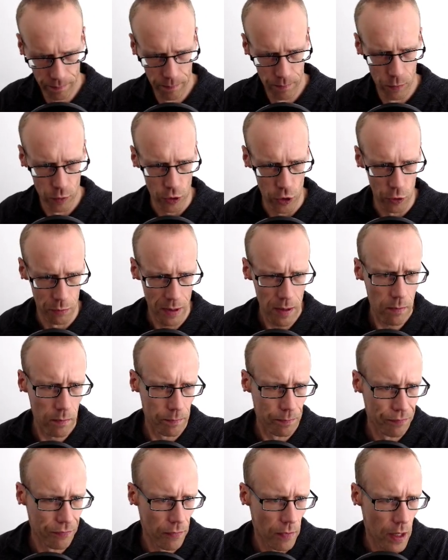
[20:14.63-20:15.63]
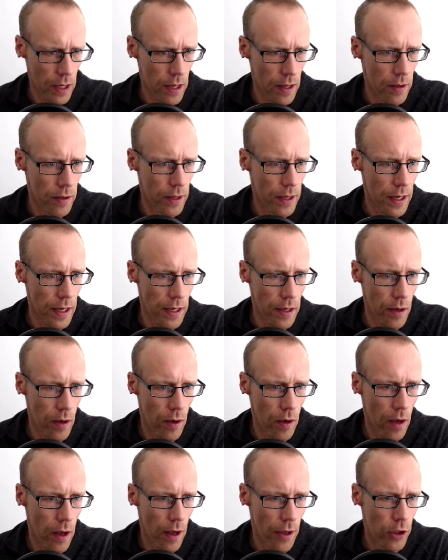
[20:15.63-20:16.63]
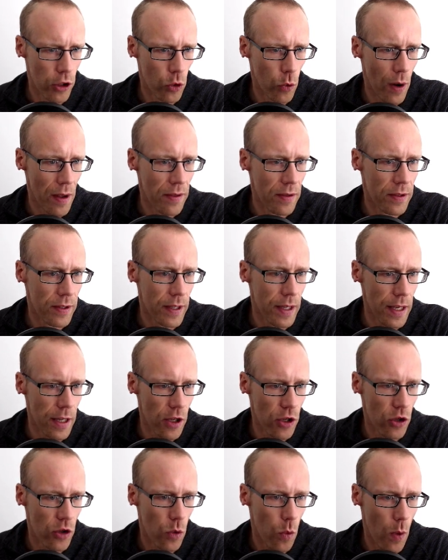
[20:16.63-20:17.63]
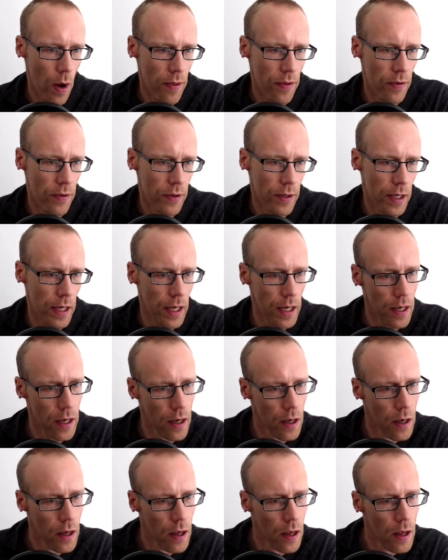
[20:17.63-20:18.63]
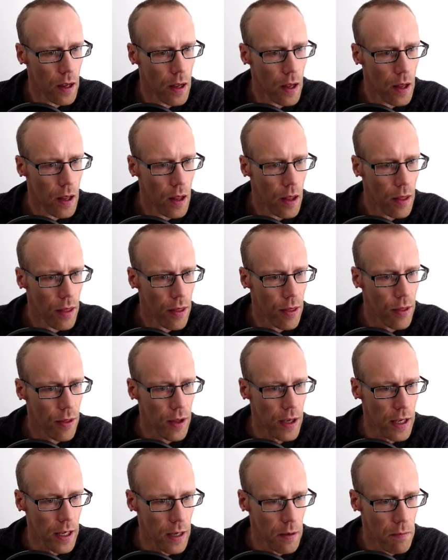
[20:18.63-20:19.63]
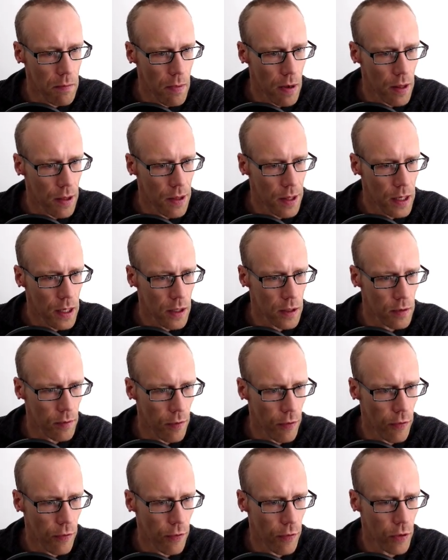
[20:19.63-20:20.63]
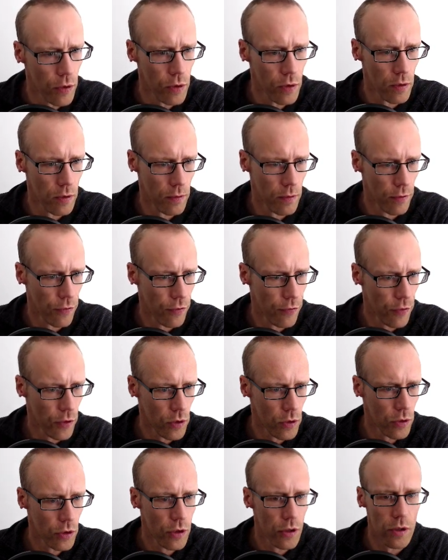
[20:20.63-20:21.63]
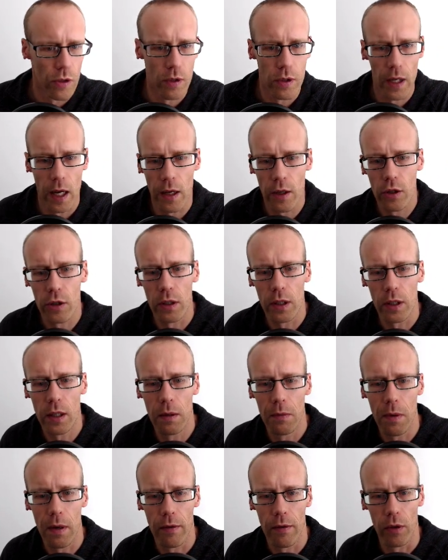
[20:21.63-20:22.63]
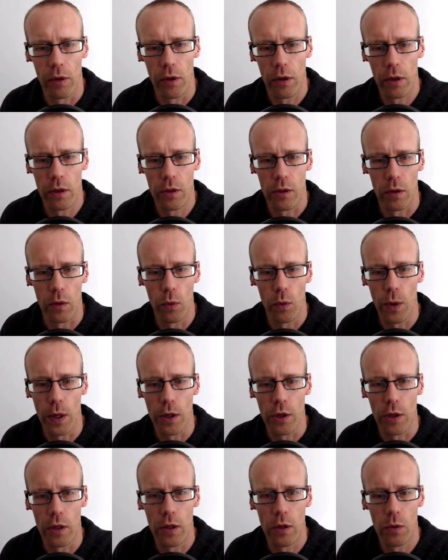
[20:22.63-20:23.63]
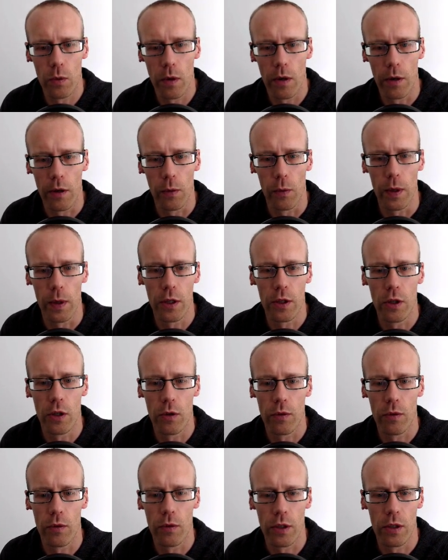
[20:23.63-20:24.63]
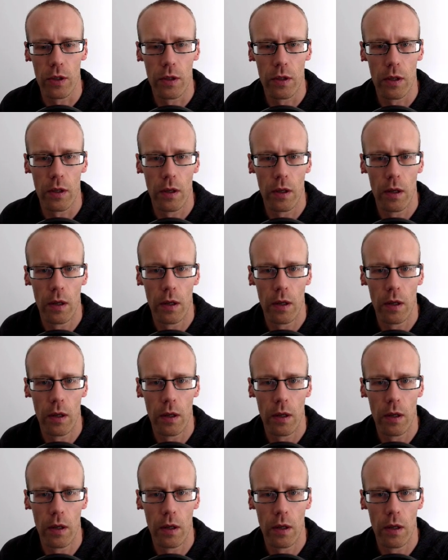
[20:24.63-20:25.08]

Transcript: excuse me, in the 2020 theme, I think it's in functions actually. Let me have a look. So widgets, where are the widgets registered?